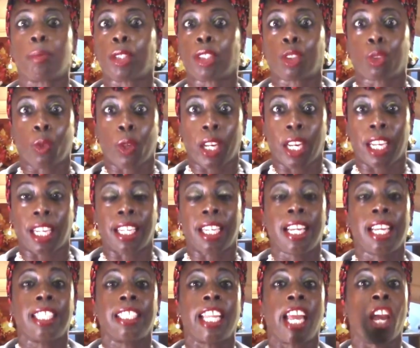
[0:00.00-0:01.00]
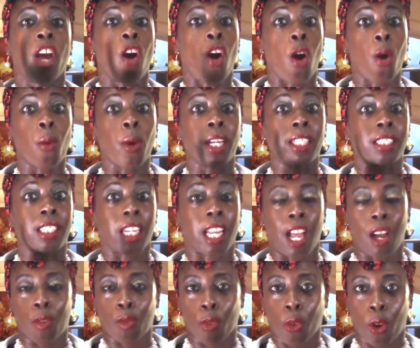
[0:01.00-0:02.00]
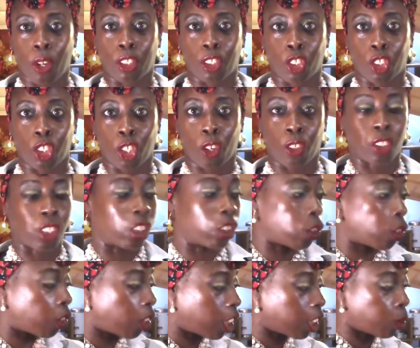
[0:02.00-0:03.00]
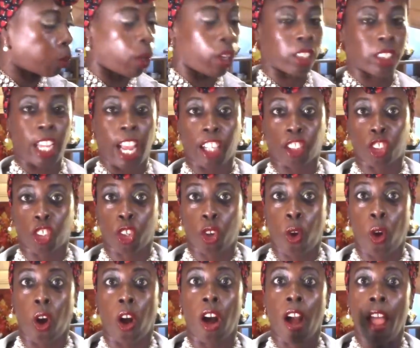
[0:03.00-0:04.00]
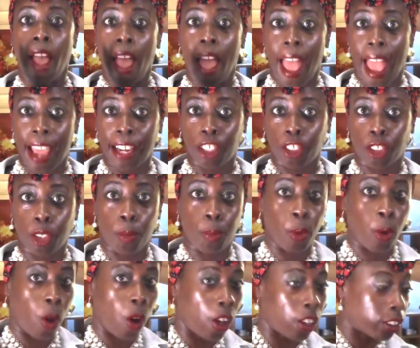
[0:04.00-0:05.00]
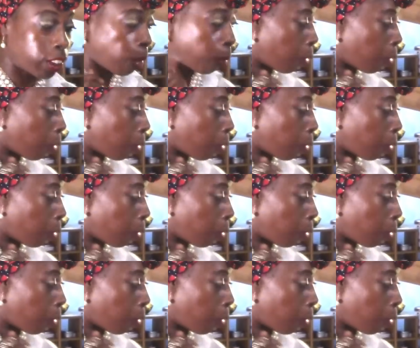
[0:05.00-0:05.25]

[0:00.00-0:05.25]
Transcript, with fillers: in between, they always love raw desserts. And so this one is actually called Energy Balls.